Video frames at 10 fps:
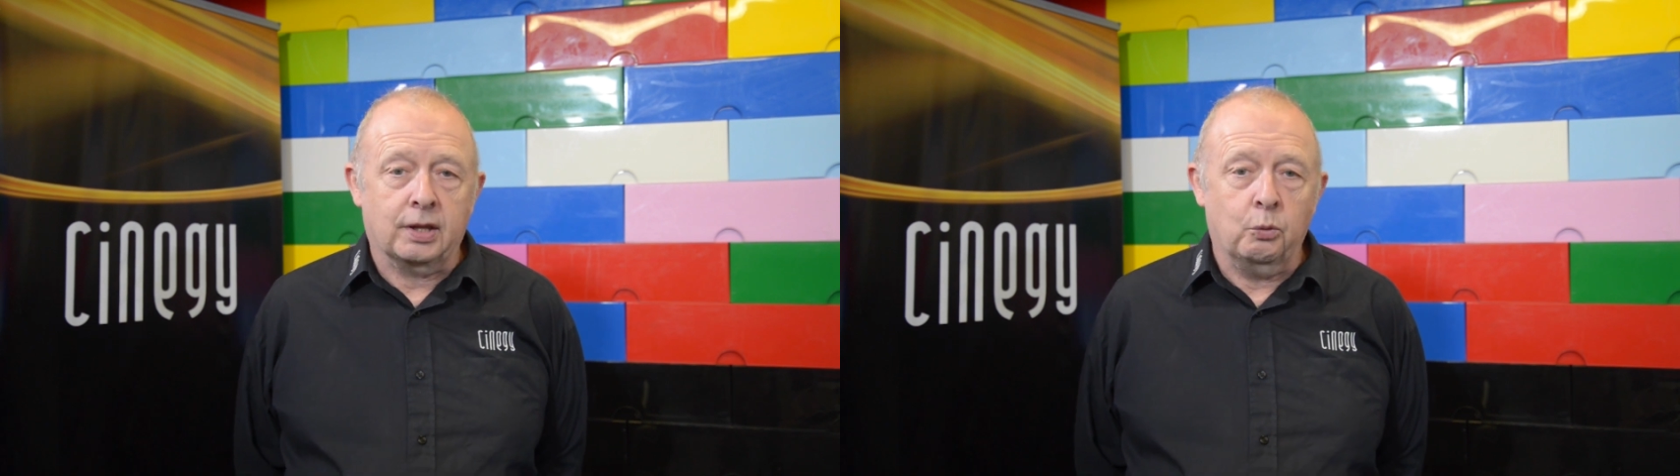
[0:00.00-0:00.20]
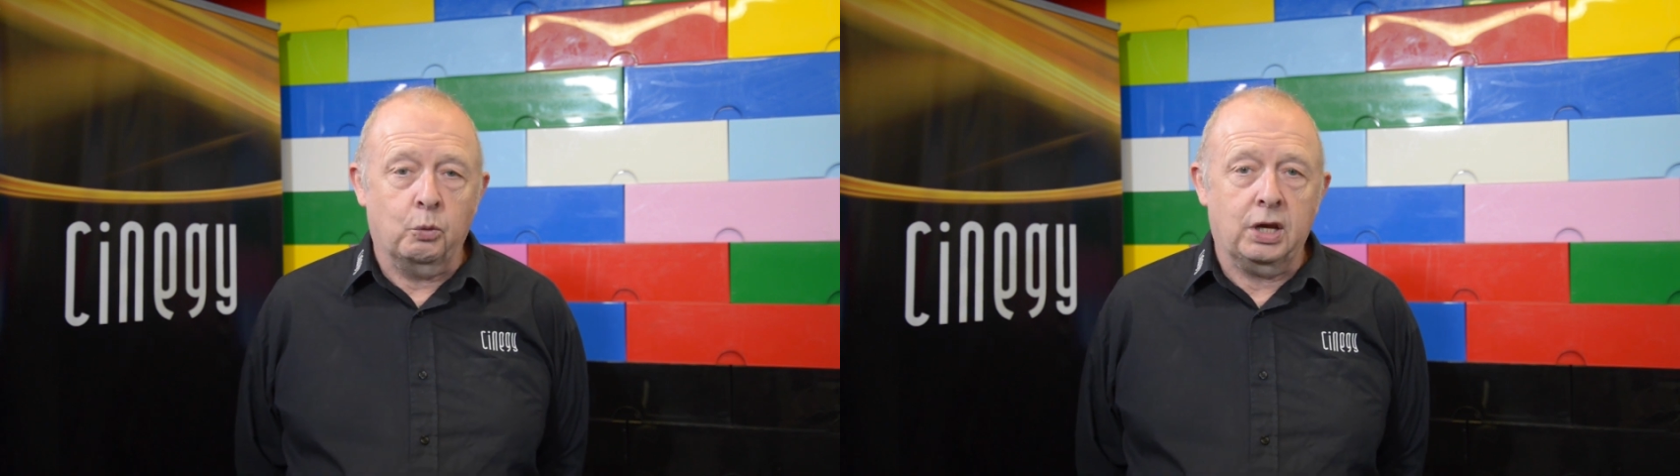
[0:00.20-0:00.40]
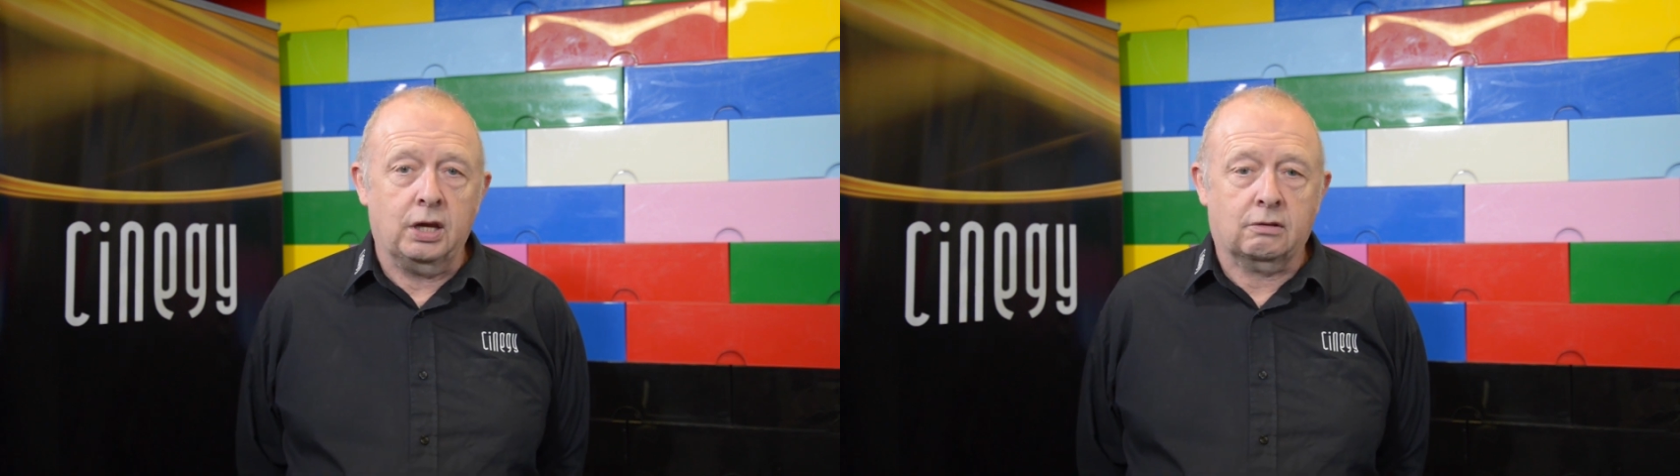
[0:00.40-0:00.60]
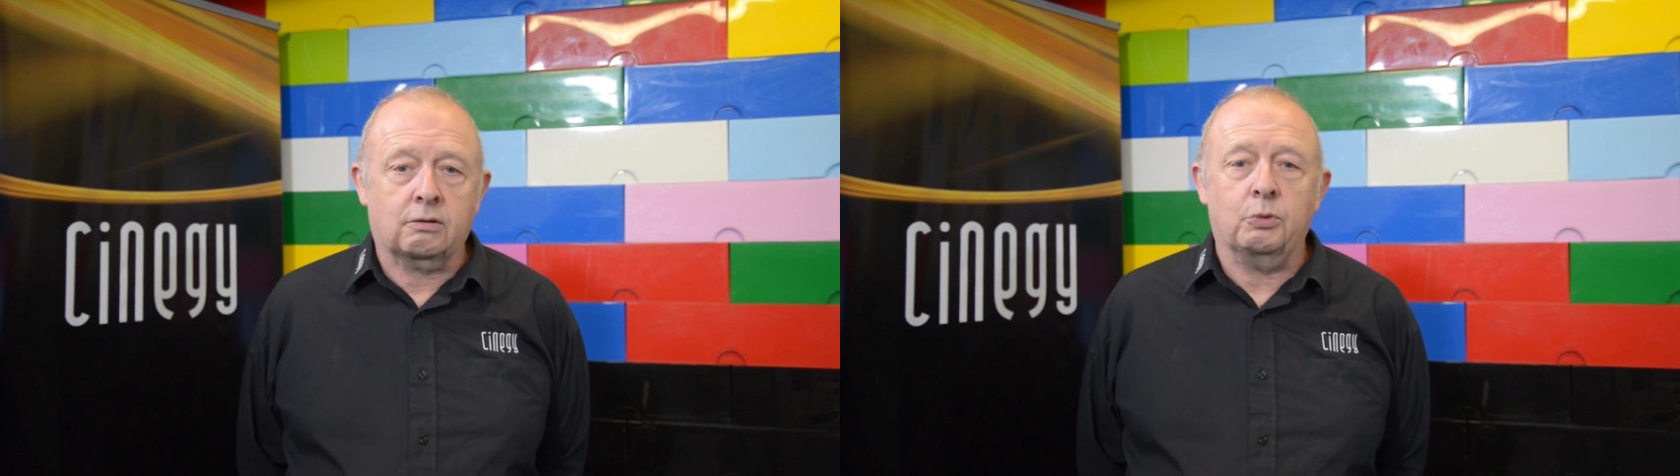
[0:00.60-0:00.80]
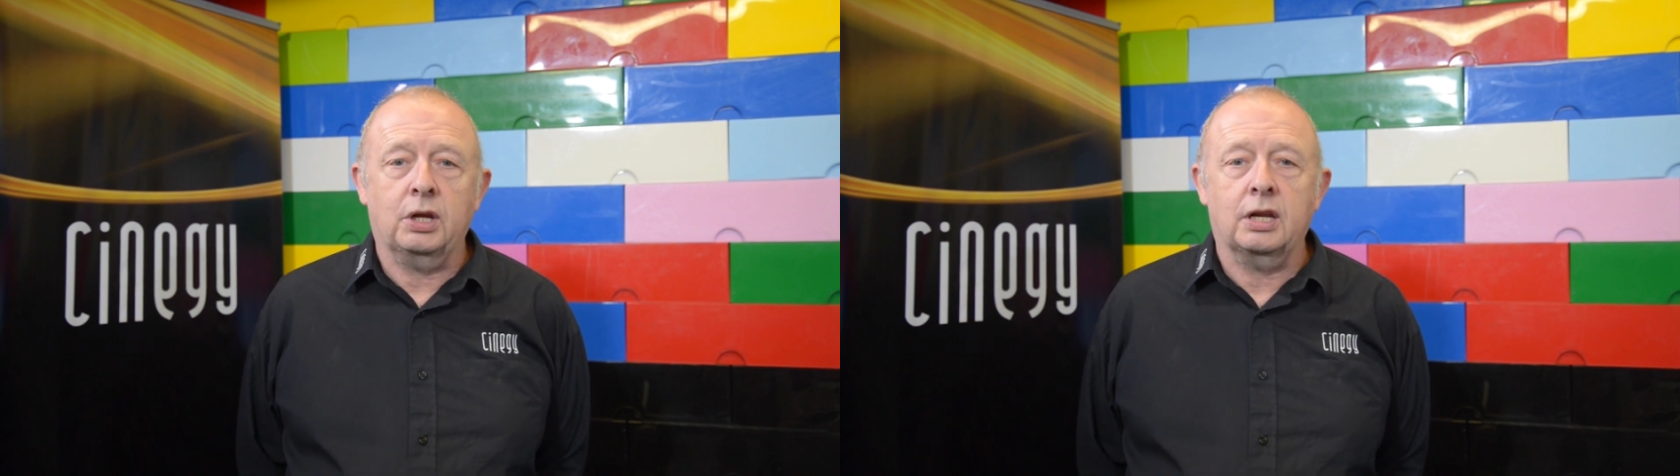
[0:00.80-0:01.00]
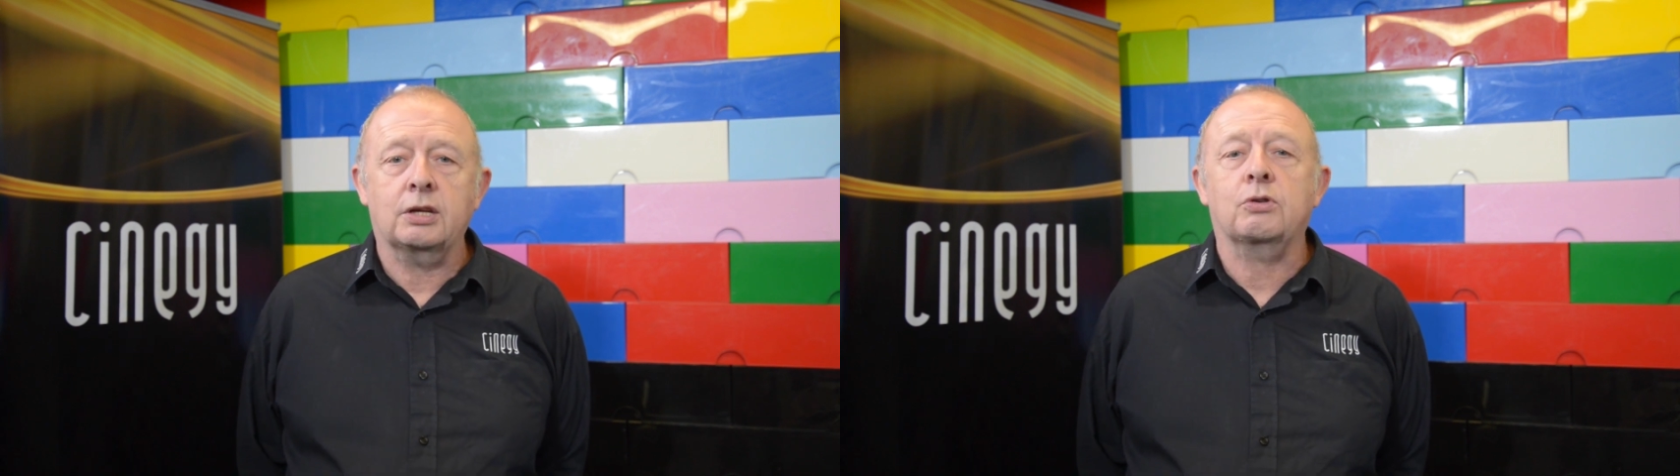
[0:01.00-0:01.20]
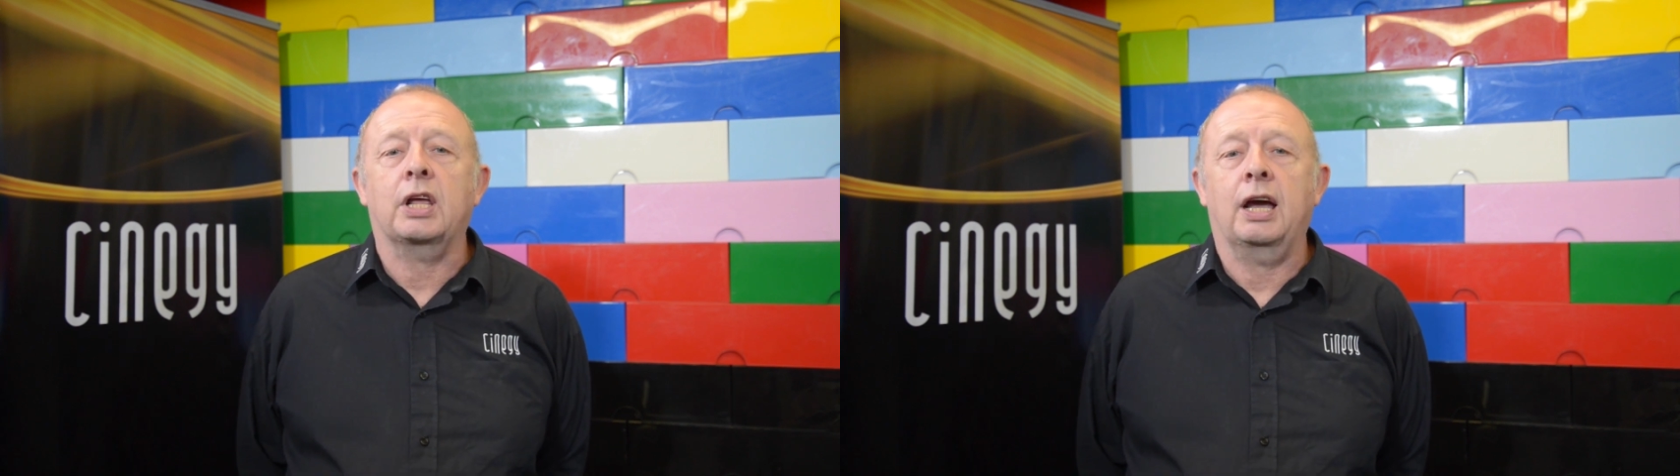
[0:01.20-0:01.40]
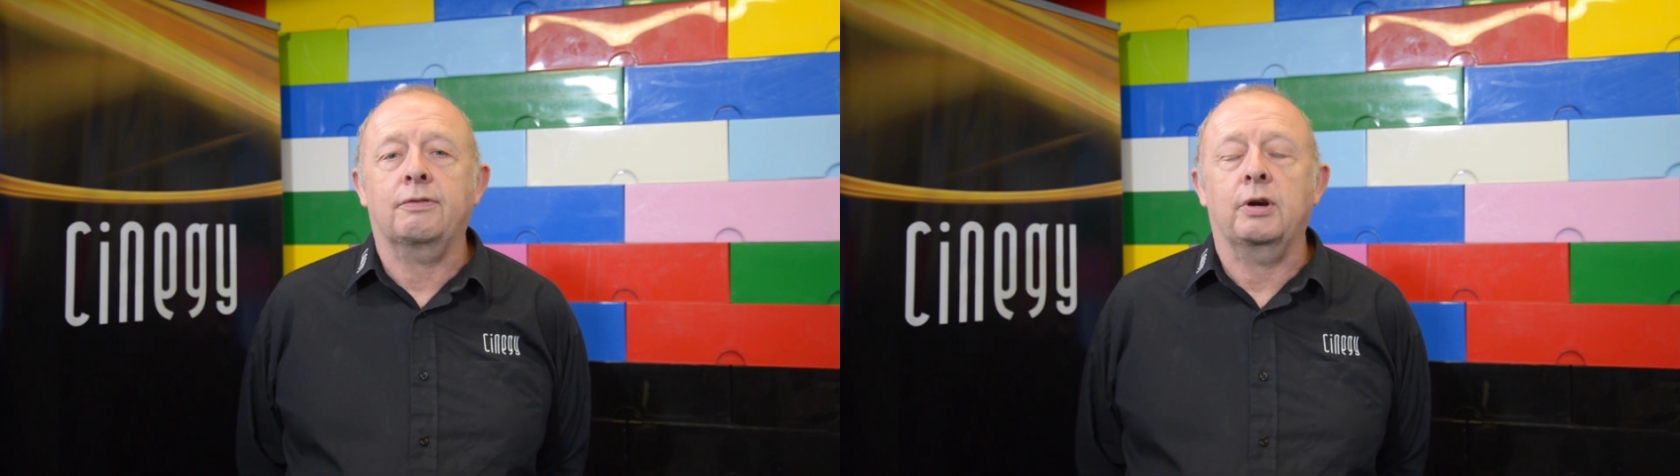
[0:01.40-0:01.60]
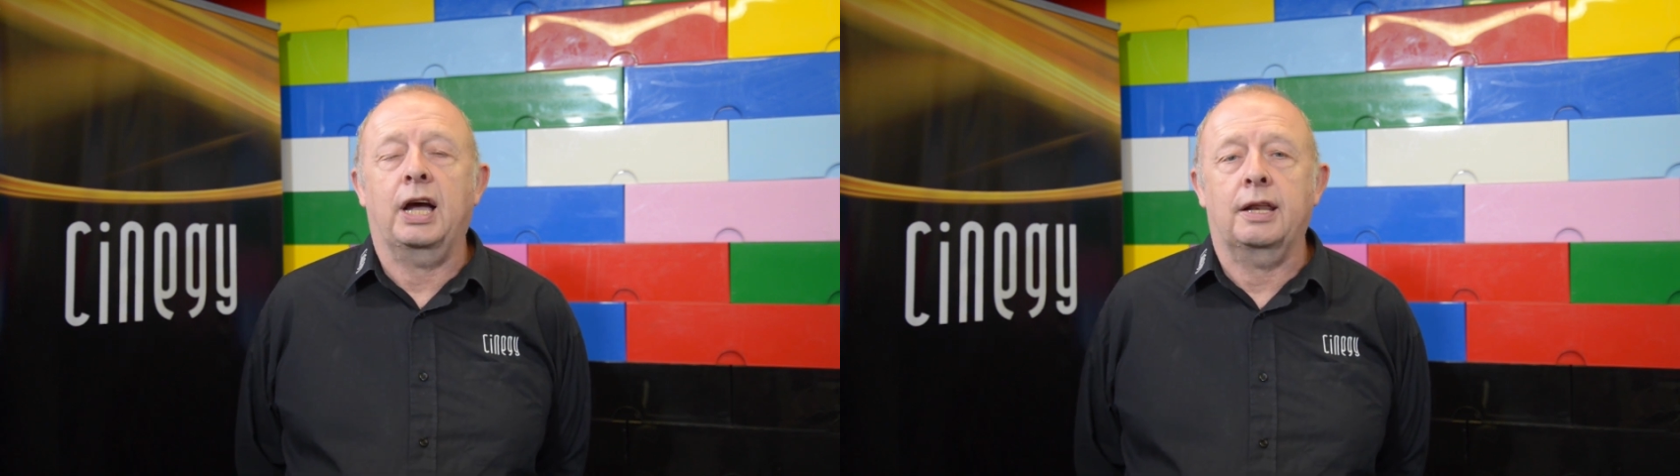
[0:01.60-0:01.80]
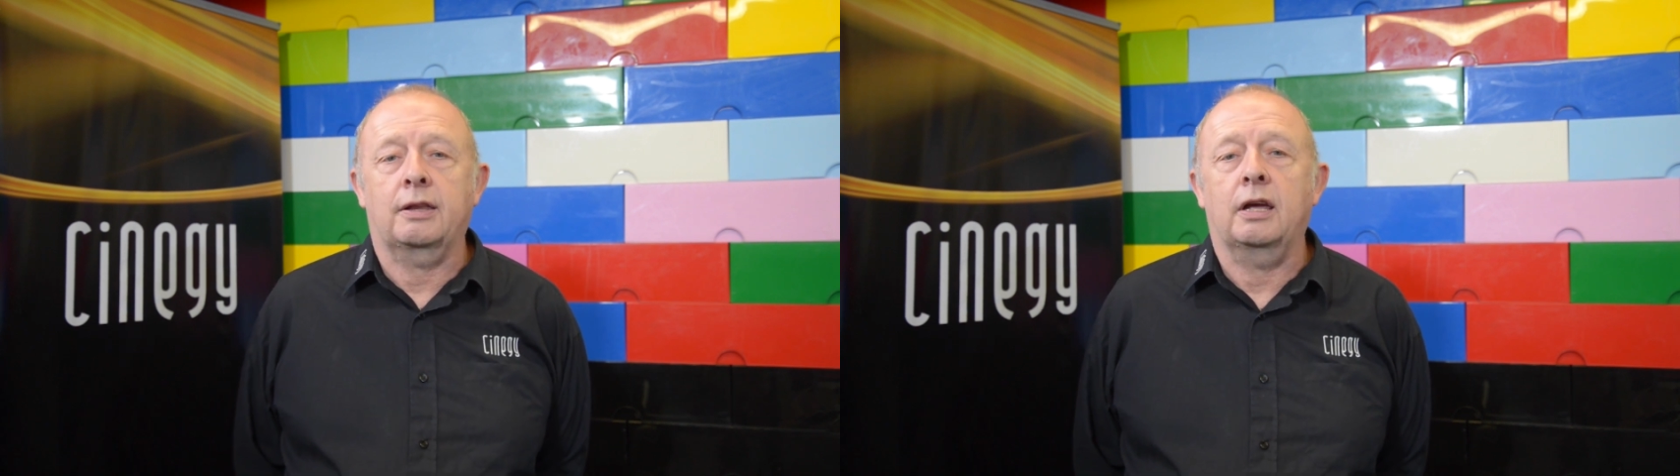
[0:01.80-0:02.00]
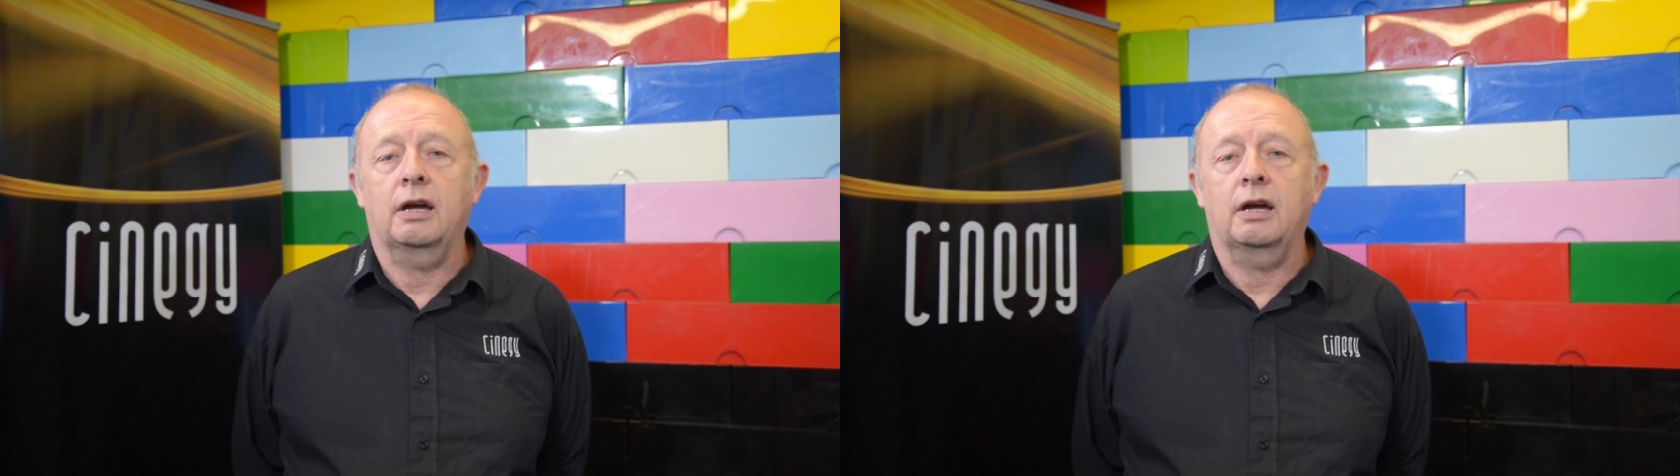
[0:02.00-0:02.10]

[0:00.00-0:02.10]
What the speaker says: we literally have to add